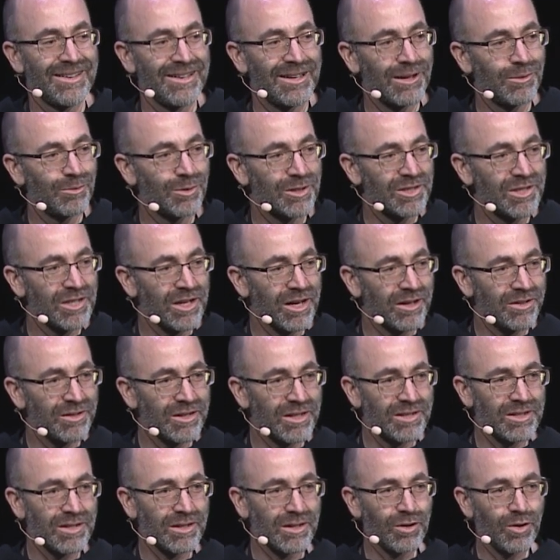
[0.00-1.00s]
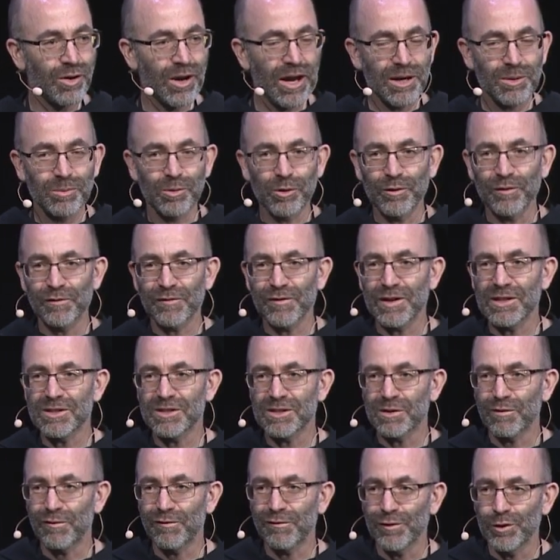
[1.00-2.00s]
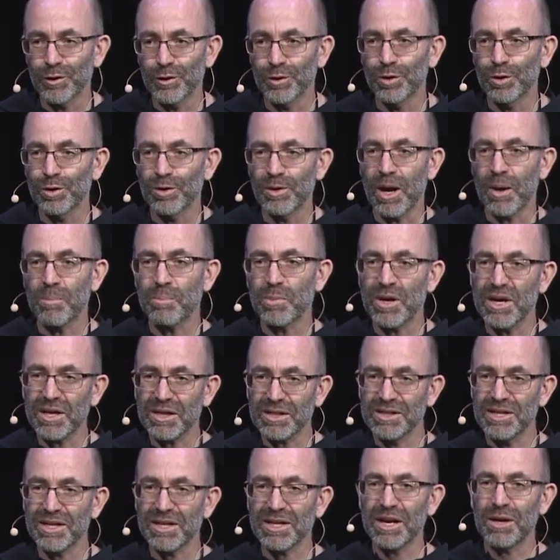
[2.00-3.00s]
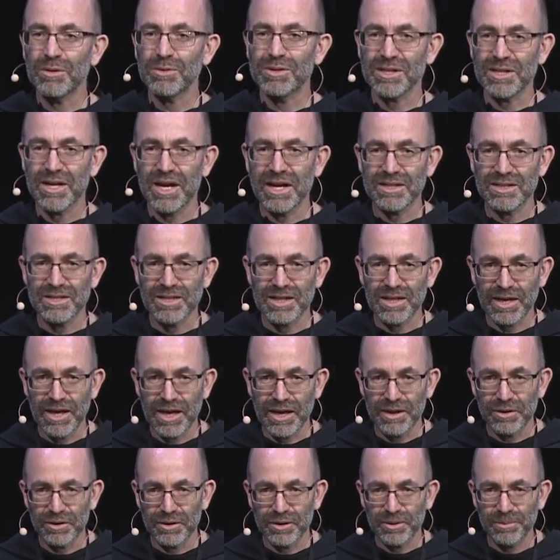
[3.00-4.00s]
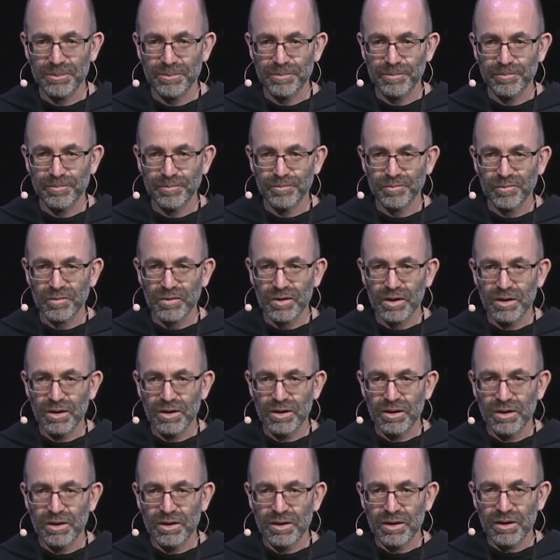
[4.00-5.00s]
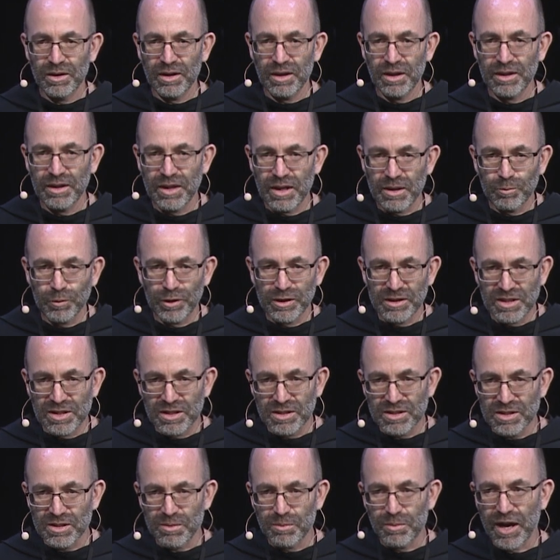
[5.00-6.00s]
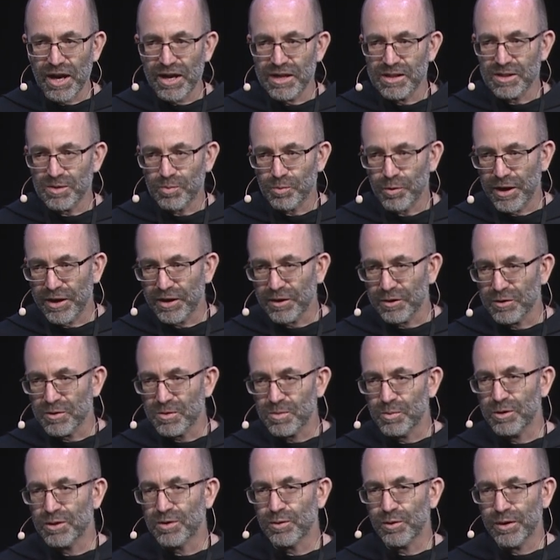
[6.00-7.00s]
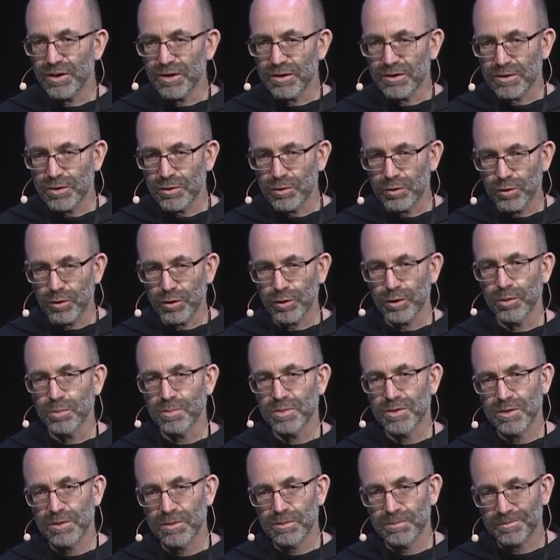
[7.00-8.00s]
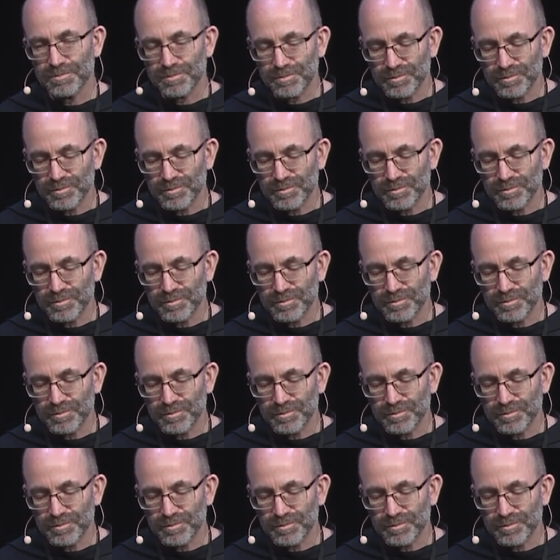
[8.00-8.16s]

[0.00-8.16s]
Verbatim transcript: And we shared this incredible feast of food, a picnic outside together. And then we did some icebreakers between the two groups.